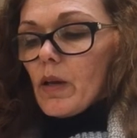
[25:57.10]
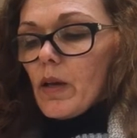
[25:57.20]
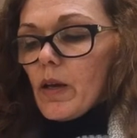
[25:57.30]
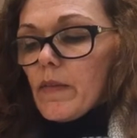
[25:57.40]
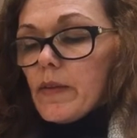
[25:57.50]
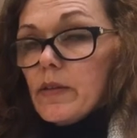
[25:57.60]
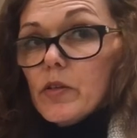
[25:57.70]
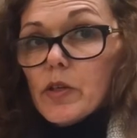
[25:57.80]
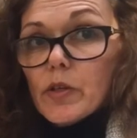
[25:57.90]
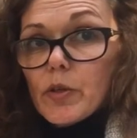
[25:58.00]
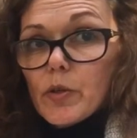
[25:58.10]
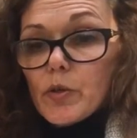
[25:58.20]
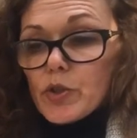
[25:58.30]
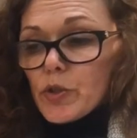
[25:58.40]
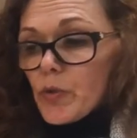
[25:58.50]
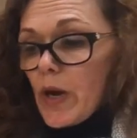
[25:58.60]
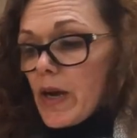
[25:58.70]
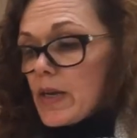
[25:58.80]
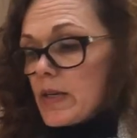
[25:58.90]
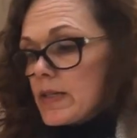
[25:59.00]
and then you can close your
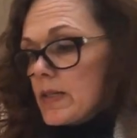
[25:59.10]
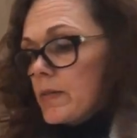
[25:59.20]
eyes.